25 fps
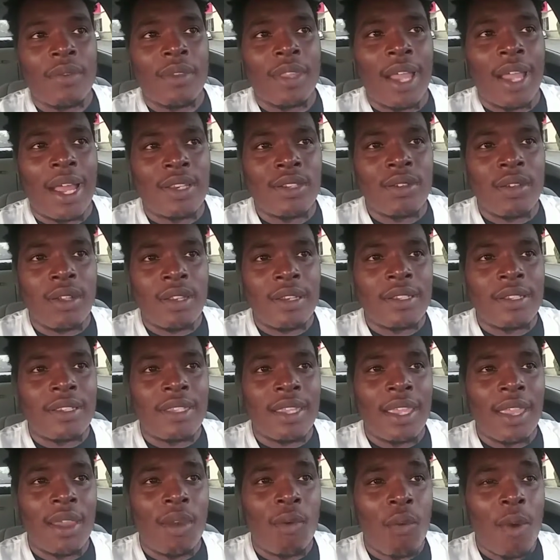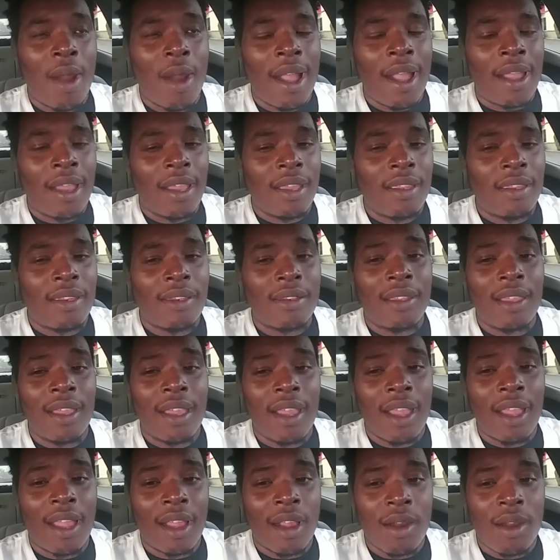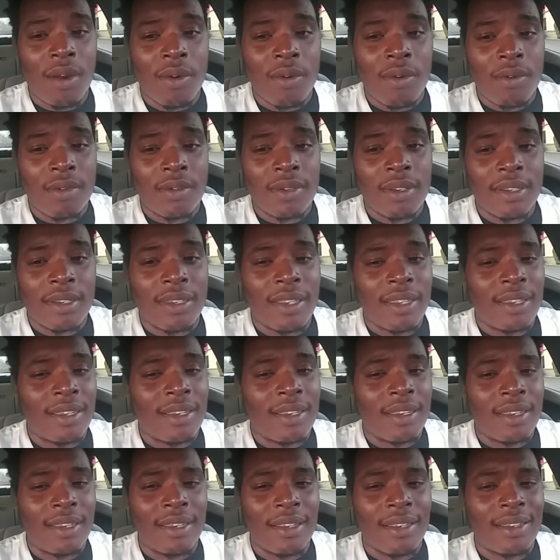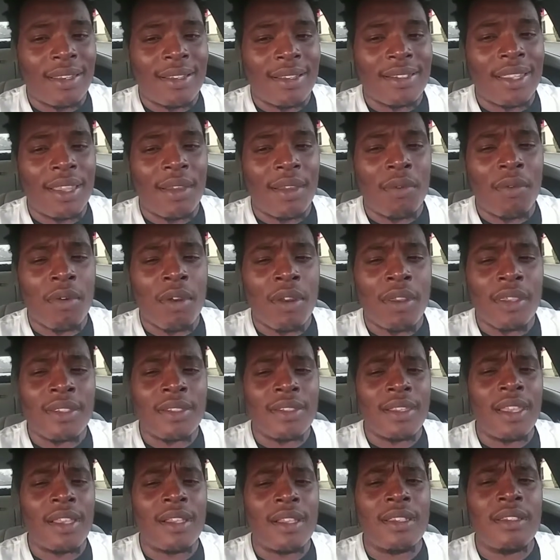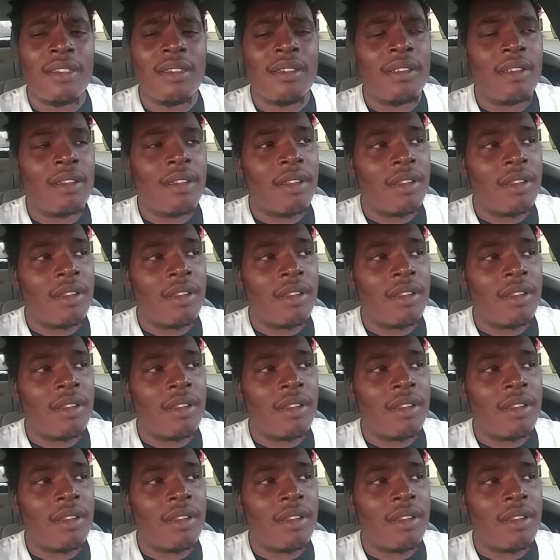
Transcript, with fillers: I just don't understand why and how it, it, it does that work exactly.